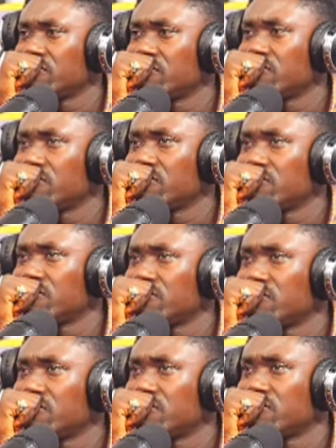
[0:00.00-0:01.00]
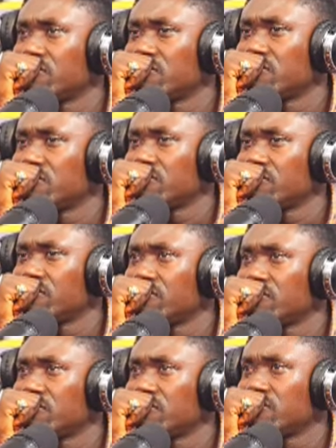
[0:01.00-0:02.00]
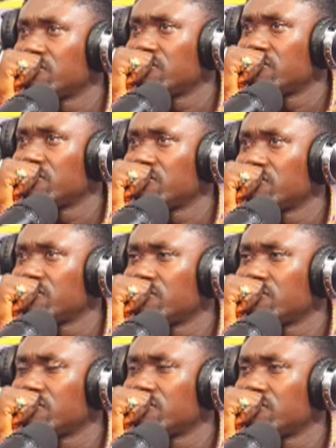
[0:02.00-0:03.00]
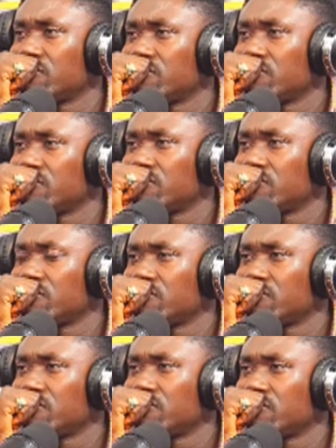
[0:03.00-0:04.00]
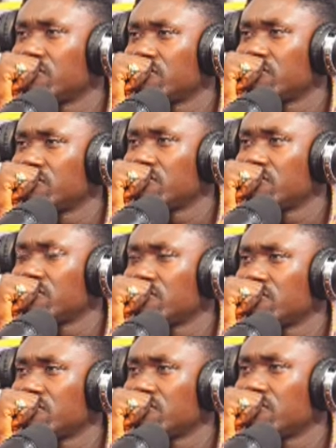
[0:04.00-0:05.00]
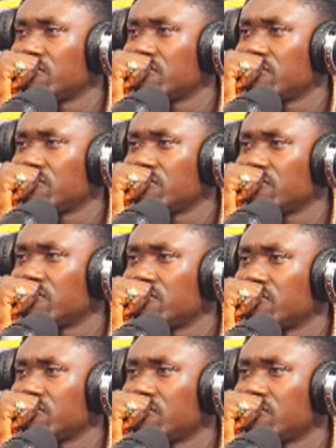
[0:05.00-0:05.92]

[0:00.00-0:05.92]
(not speaking)